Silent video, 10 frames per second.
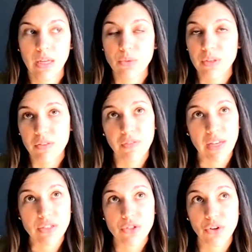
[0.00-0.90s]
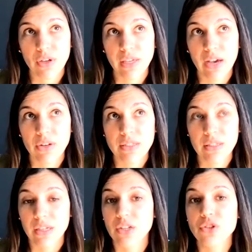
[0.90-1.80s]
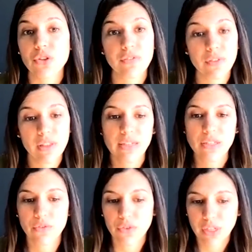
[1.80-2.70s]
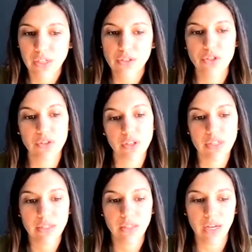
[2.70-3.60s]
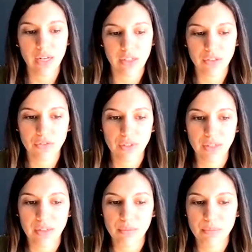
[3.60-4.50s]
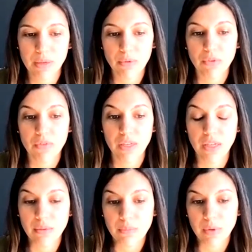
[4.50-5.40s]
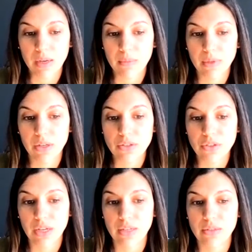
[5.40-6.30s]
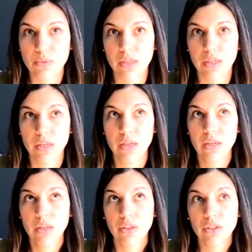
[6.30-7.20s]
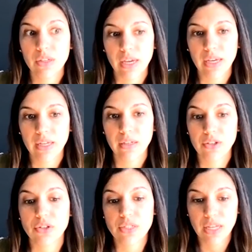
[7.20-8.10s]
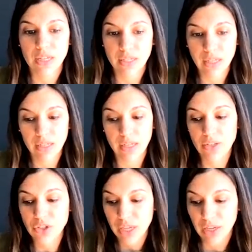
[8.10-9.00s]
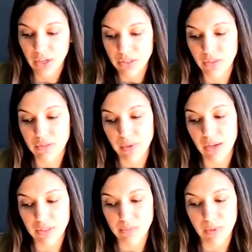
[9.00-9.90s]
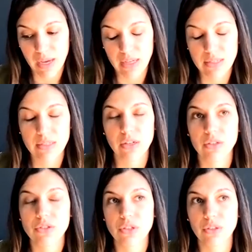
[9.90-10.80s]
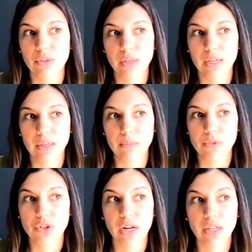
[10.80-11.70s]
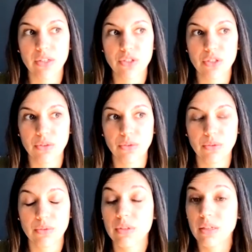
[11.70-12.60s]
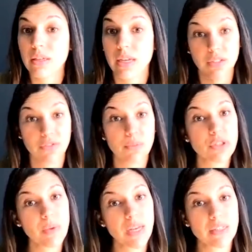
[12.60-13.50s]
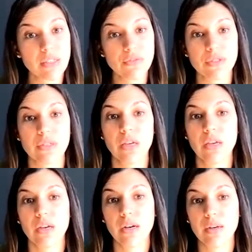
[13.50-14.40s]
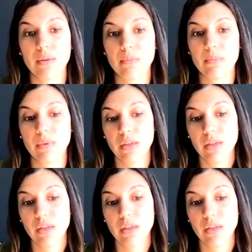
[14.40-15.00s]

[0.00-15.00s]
It's one of the fastest growing counties in the country for the last several years. So there is a lot of people moving in, but also as we look at understanding, educating ourselves about this past, also trying to get different perspectives, and